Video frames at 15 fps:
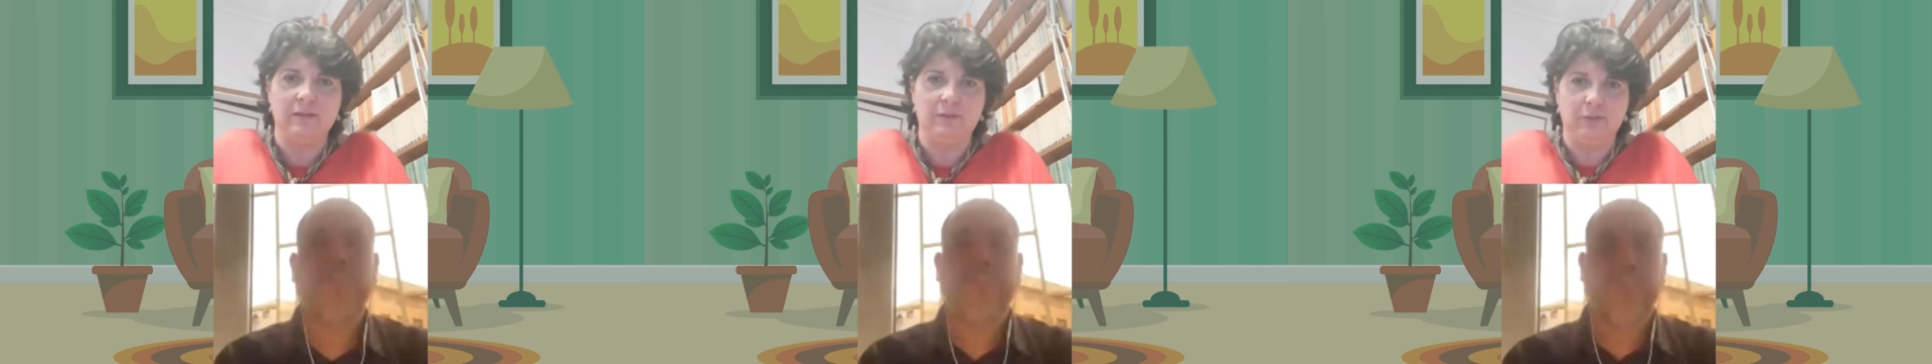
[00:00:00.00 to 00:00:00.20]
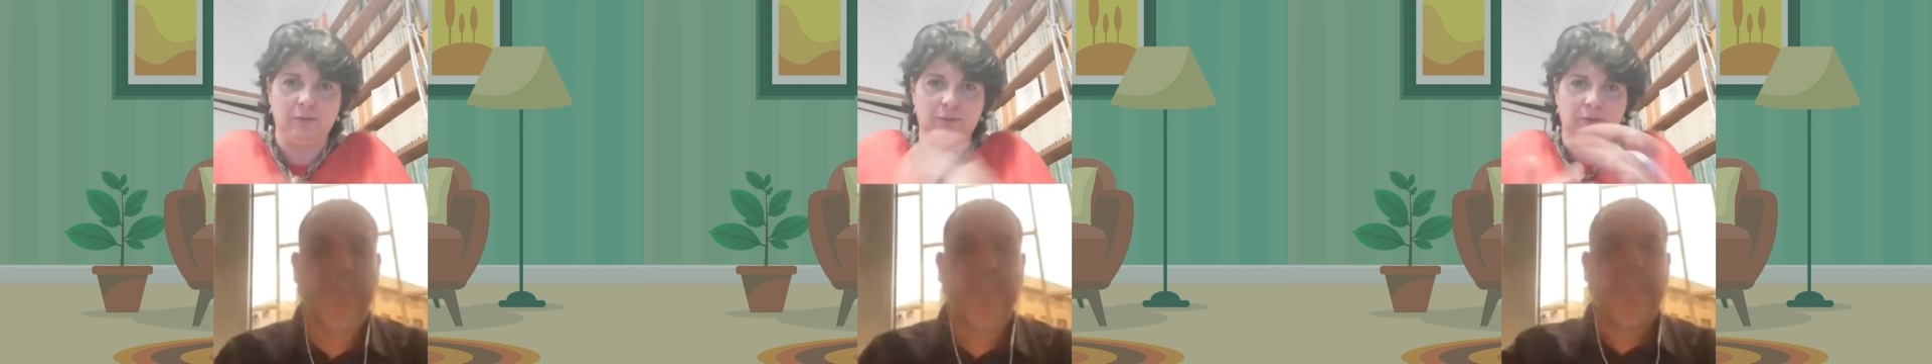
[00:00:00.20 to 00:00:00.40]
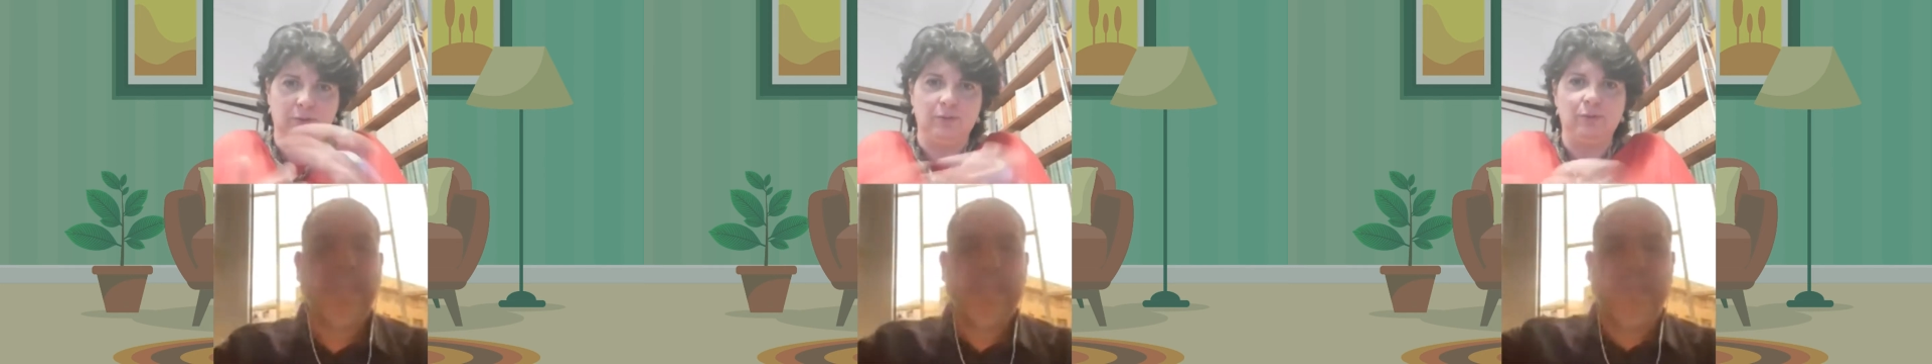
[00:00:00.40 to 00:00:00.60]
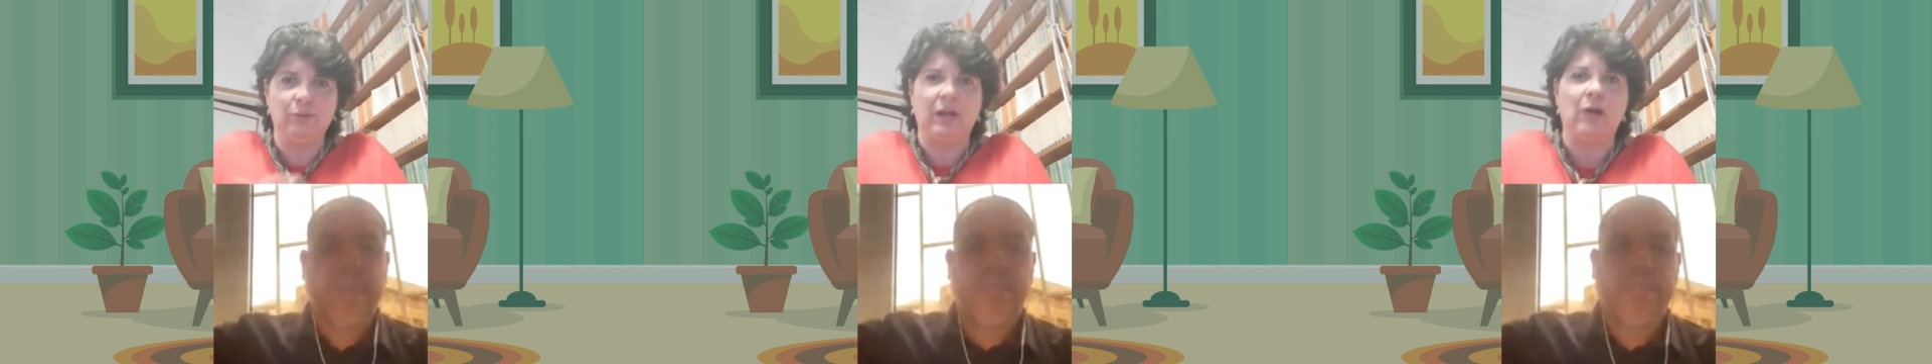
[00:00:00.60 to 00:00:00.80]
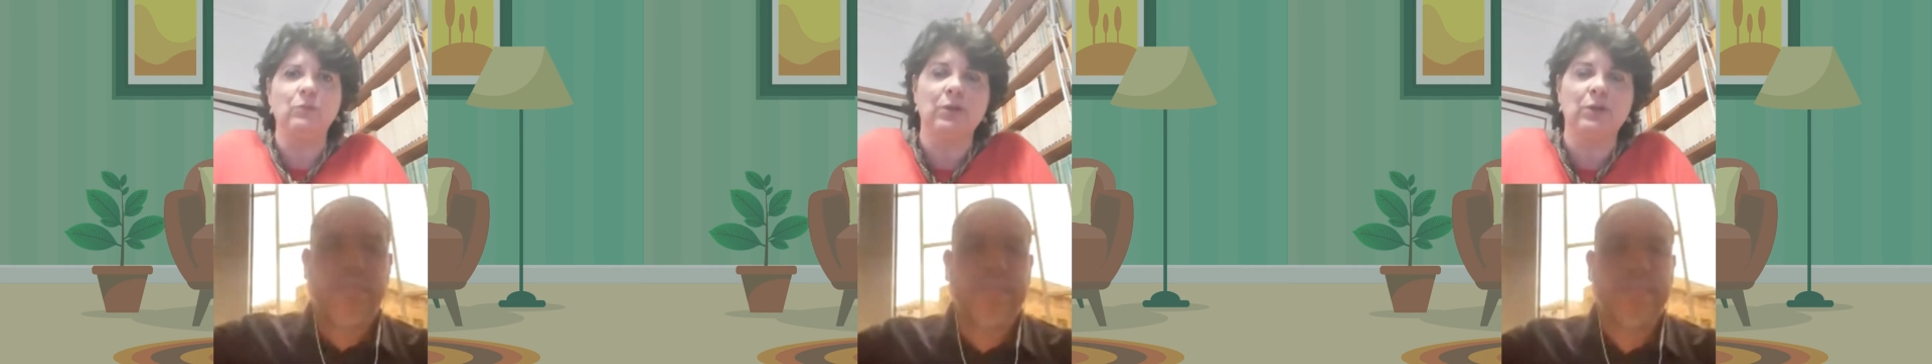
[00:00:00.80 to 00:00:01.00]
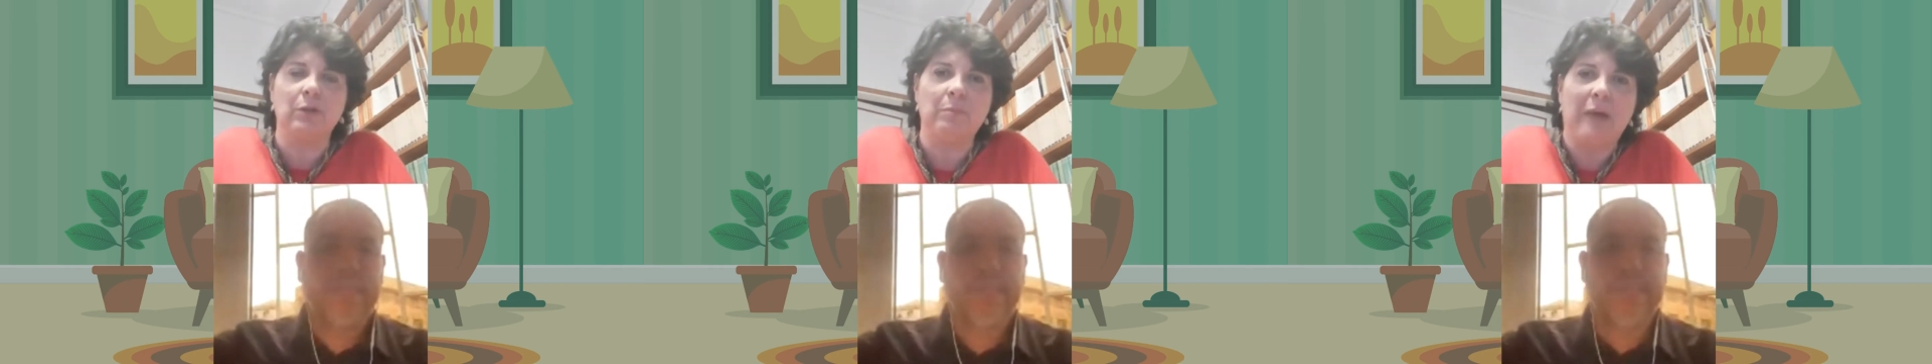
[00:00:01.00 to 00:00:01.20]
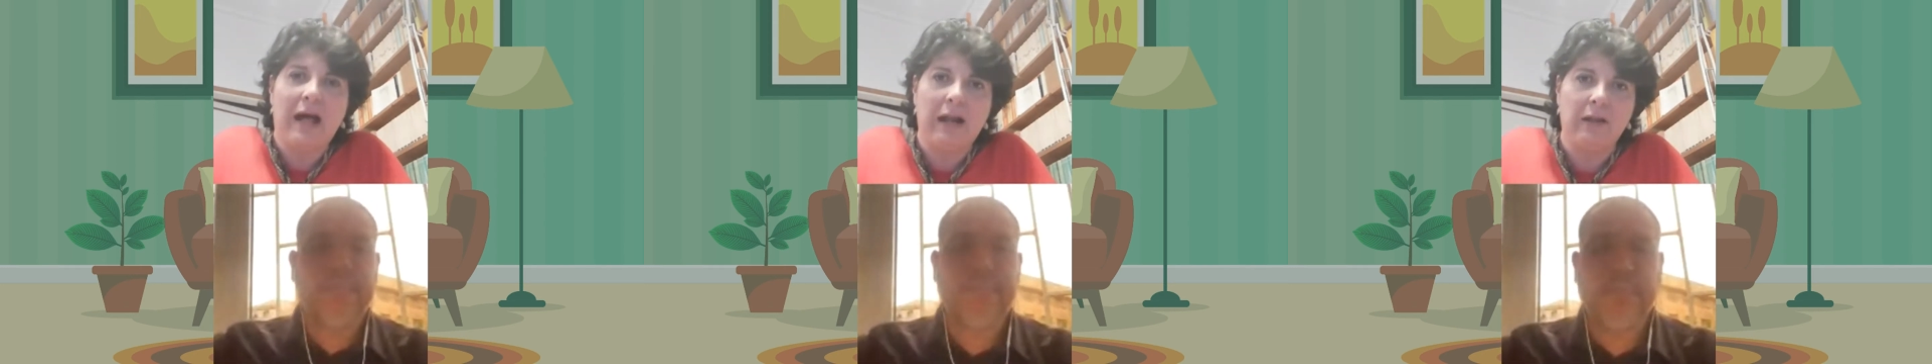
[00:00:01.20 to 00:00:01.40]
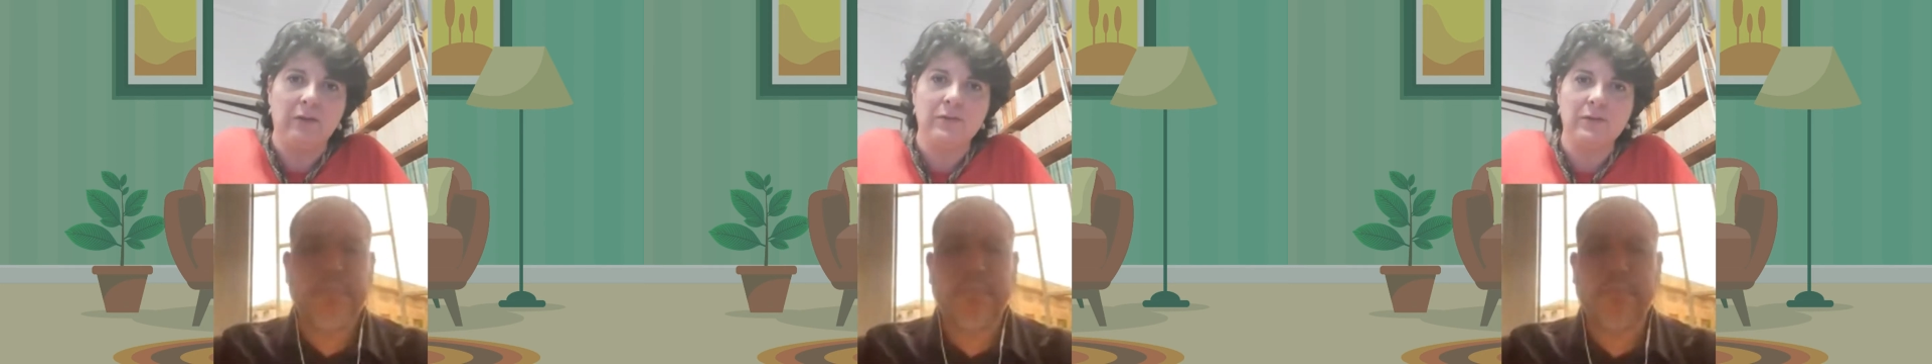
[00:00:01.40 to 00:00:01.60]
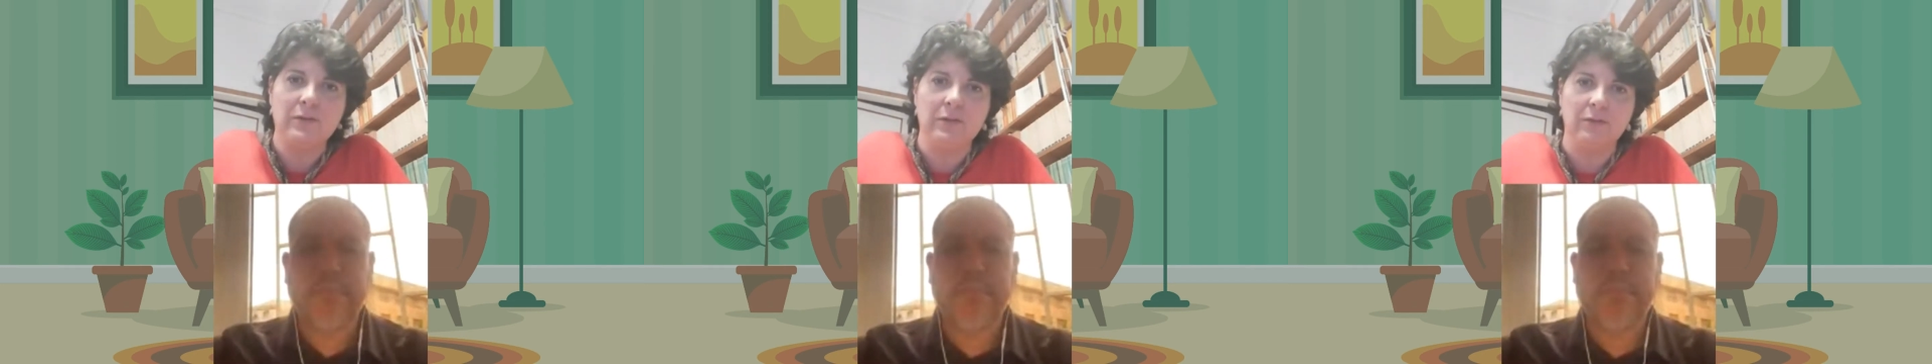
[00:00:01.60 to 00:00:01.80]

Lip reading: to counterbalance the